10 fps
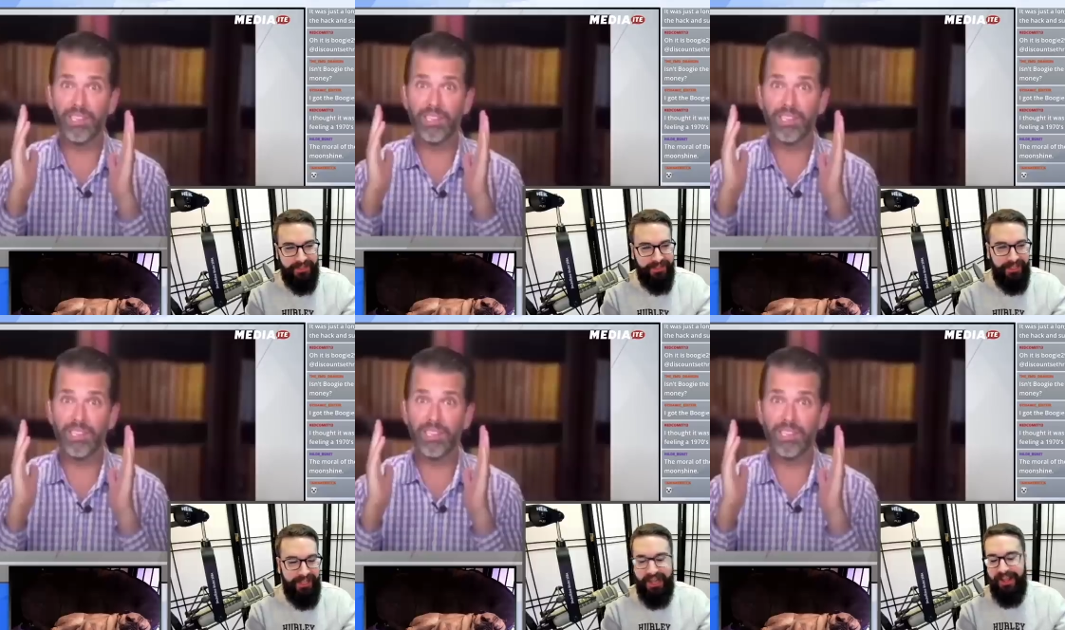
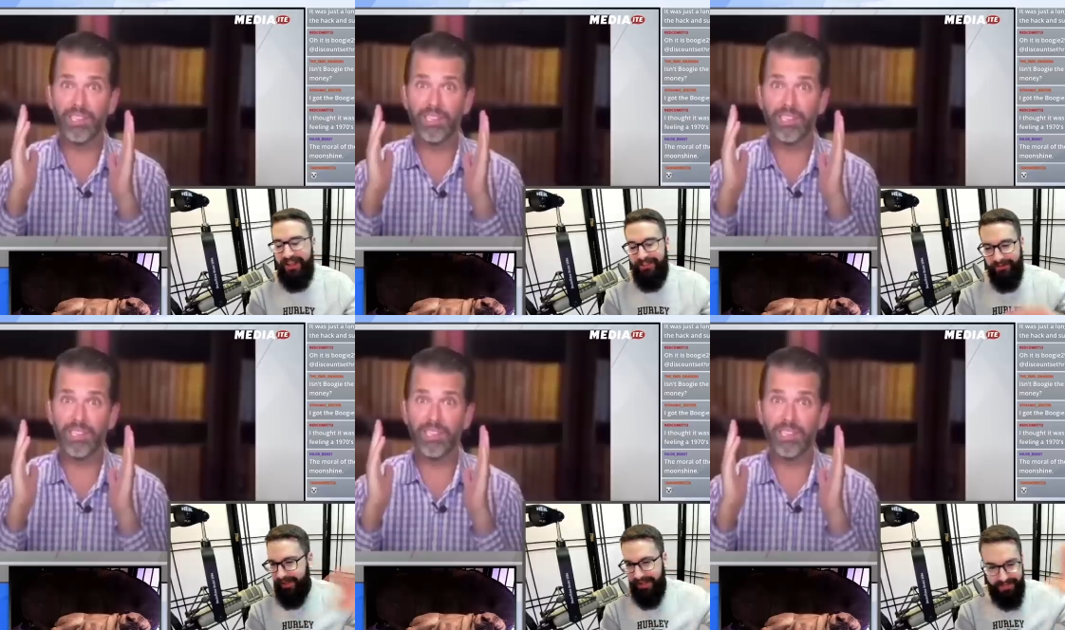Speaker 1: Uh, uh, either
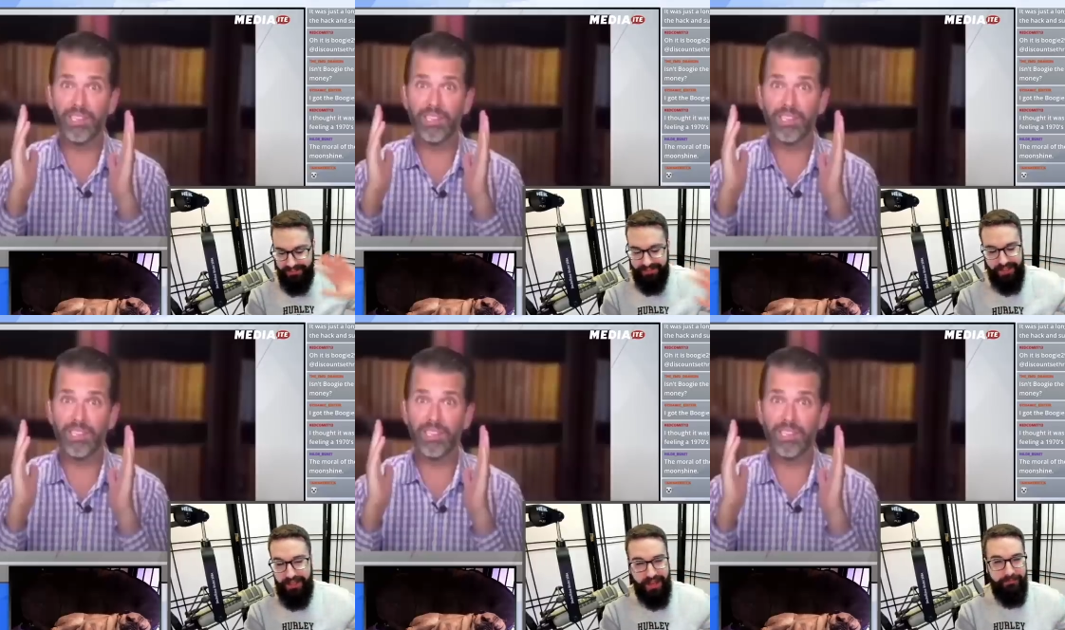way, I need
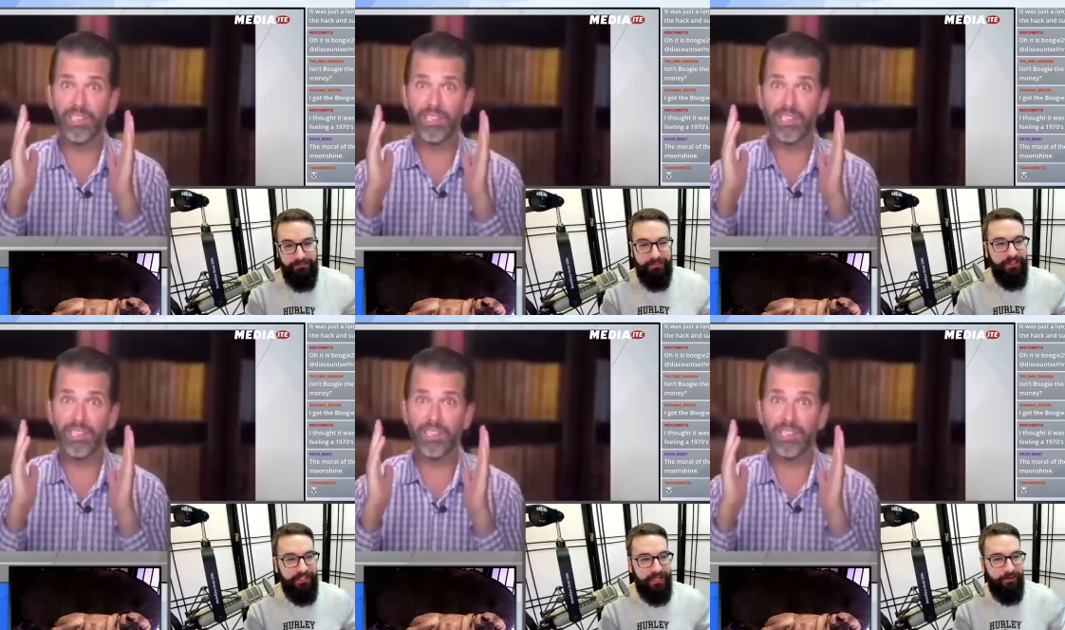to uh, like I'm
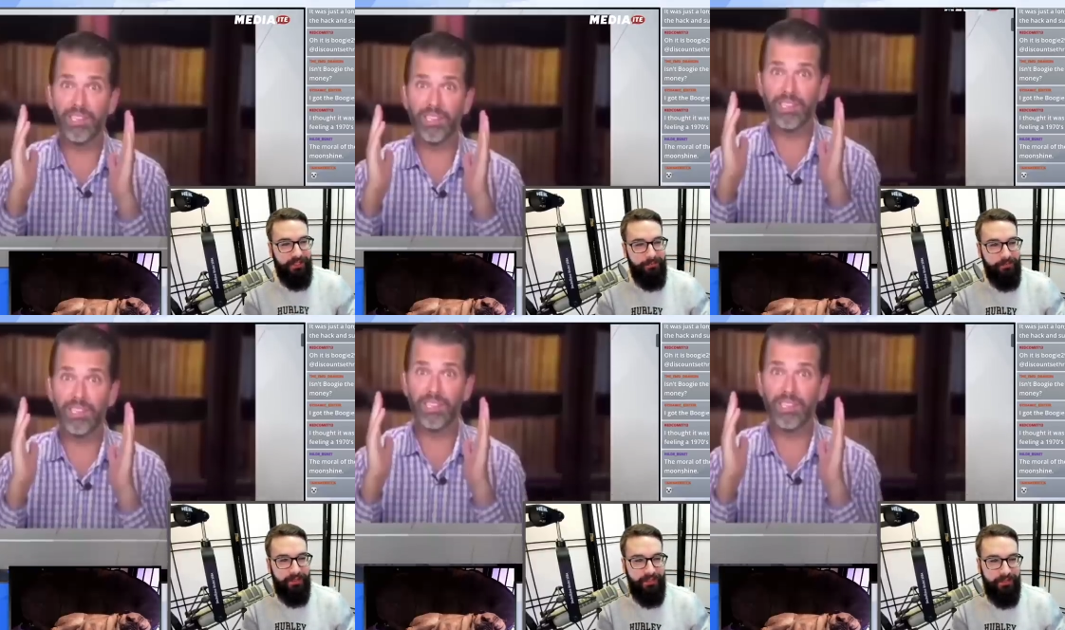literally
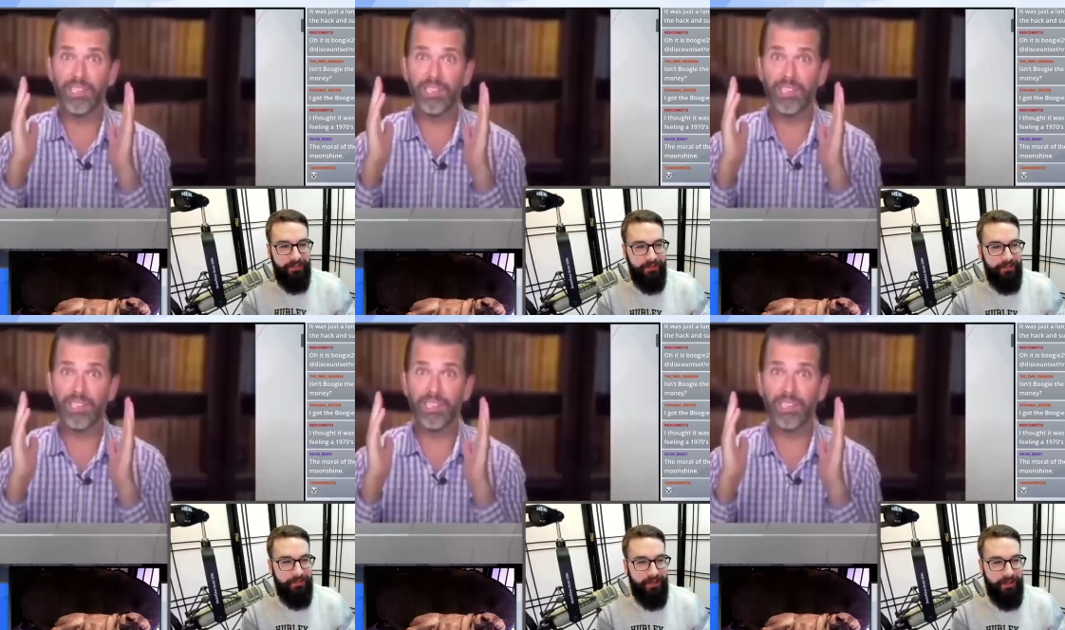
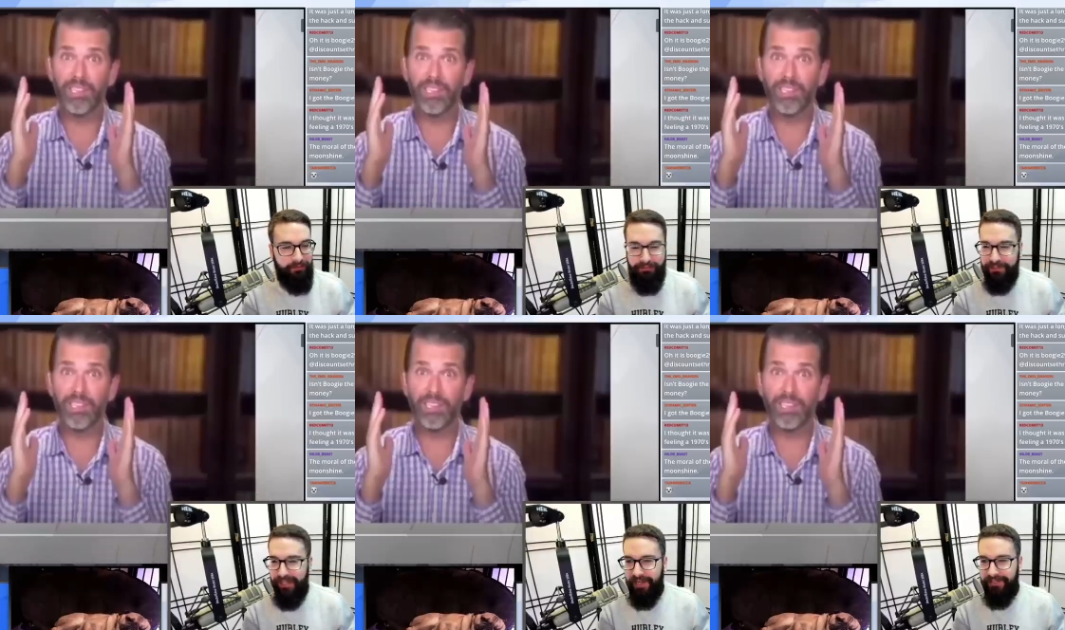like a
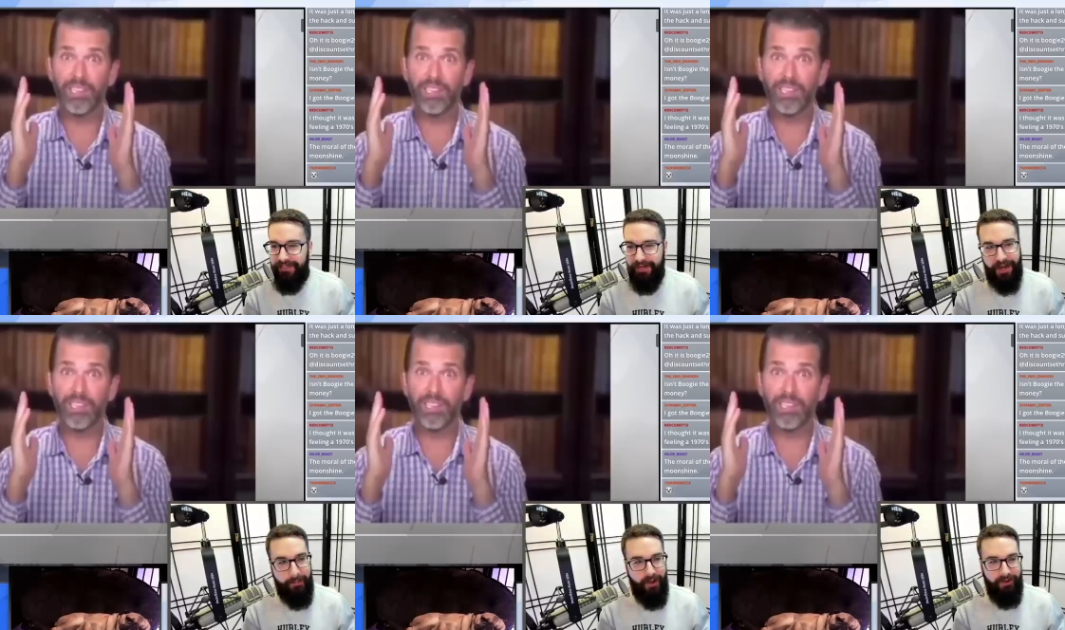few seconds in,
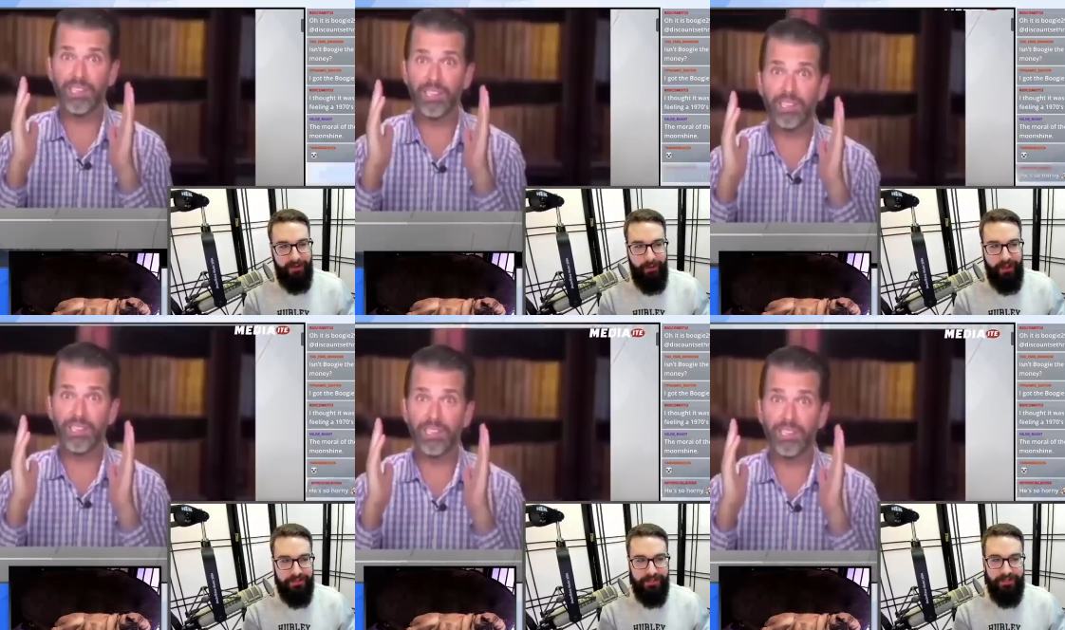and I'm already
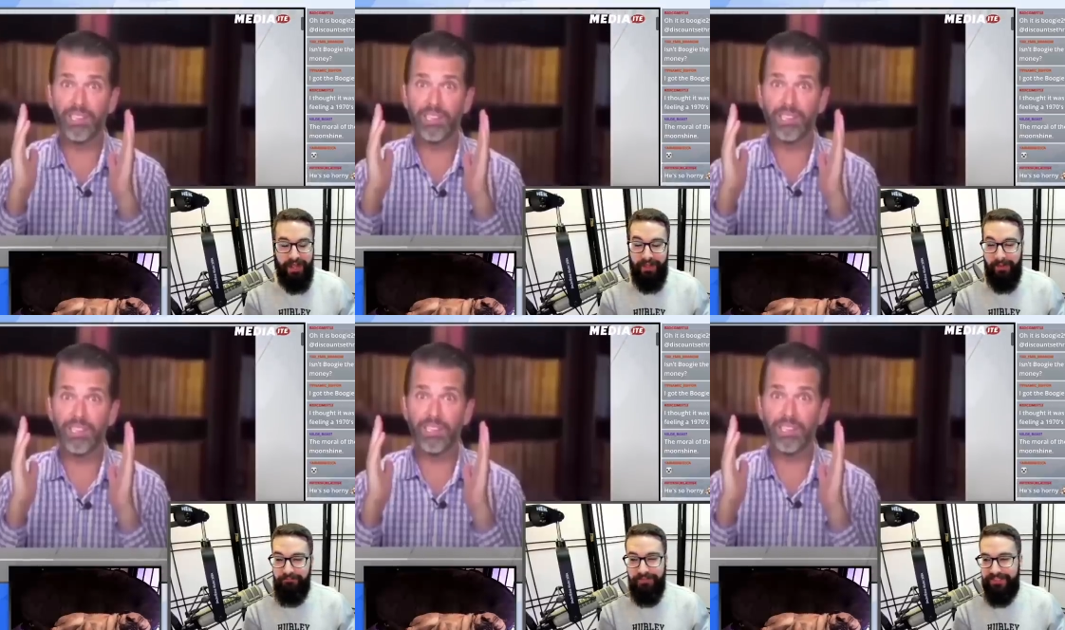pausing it. I,
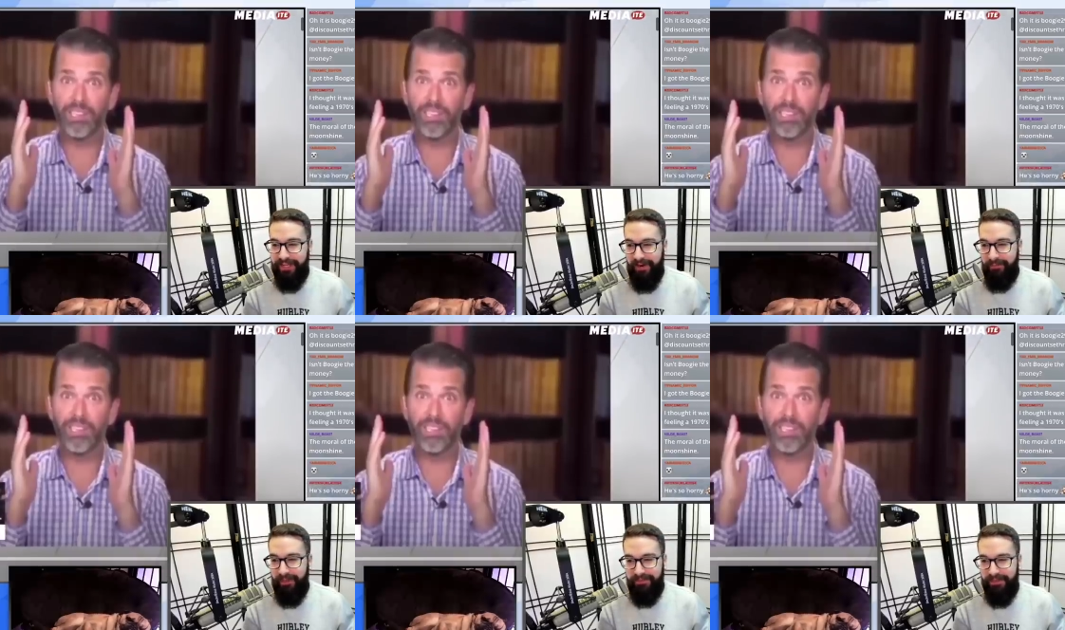I'm
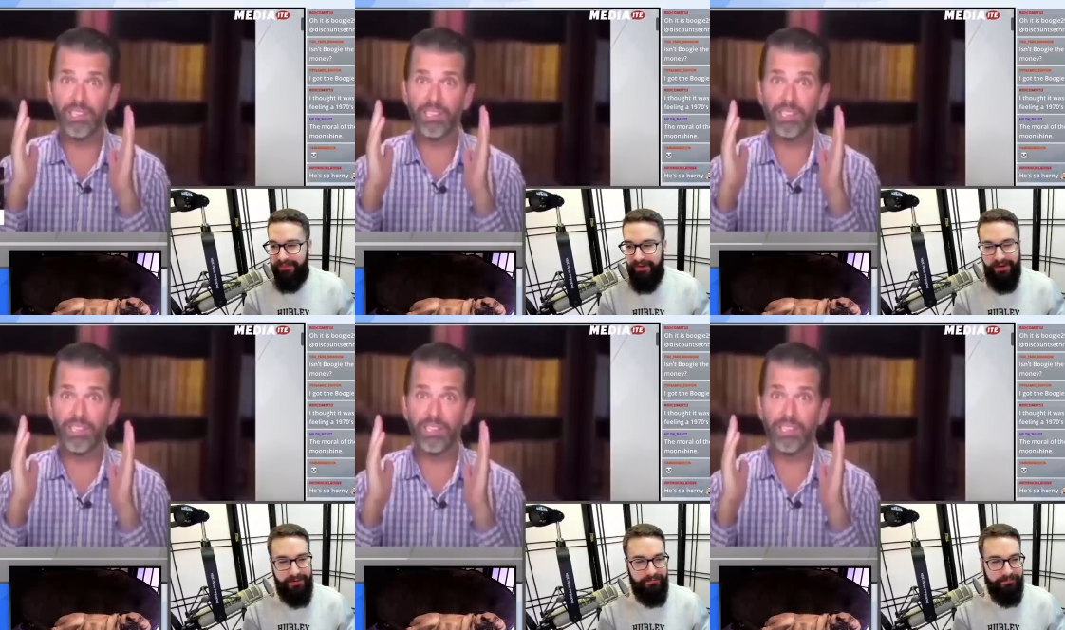terrible. I'm so
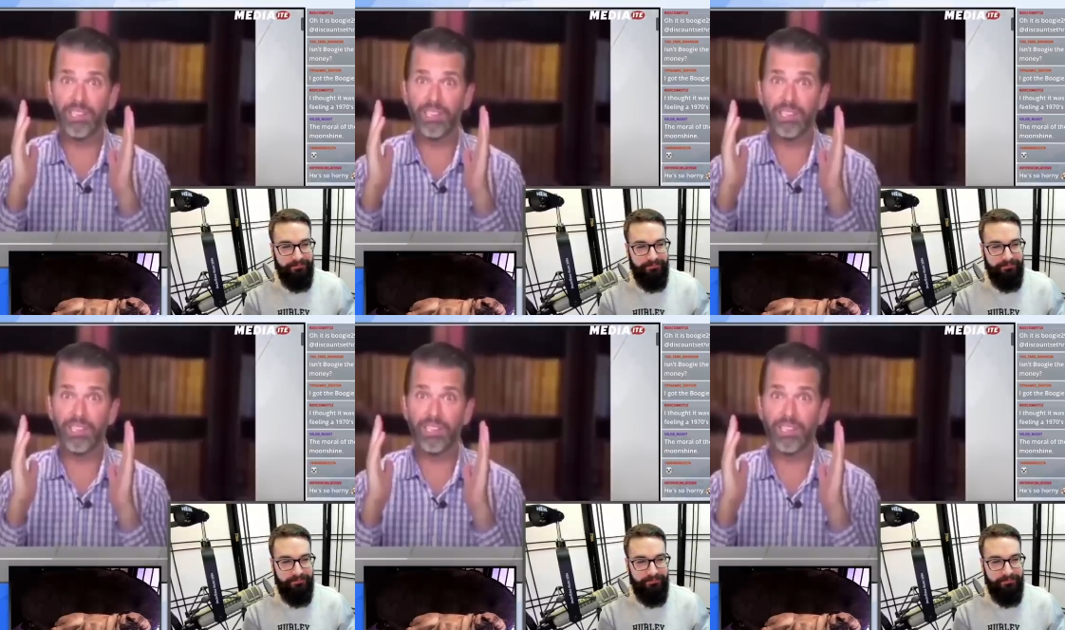sorry.